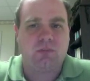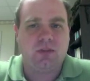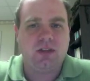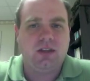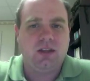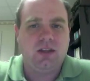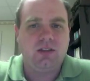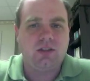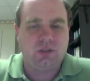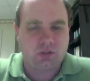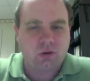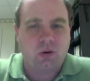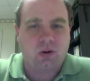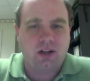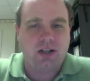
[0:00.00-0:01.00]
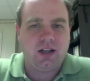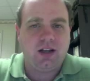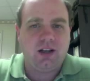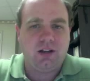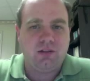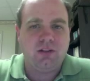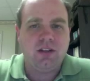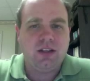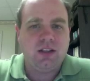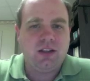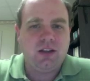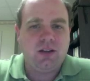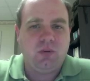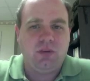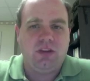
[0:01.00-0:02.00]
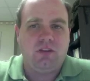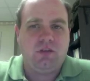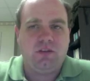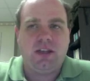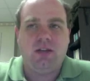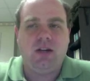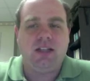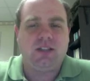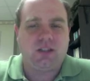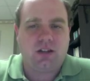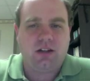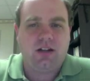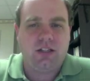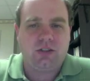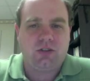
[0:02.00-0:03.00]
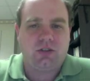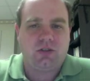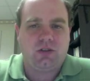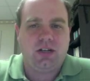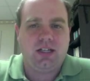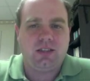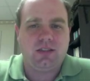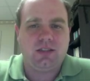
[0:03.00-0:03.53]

story of when the Fed wants to cut interest rates,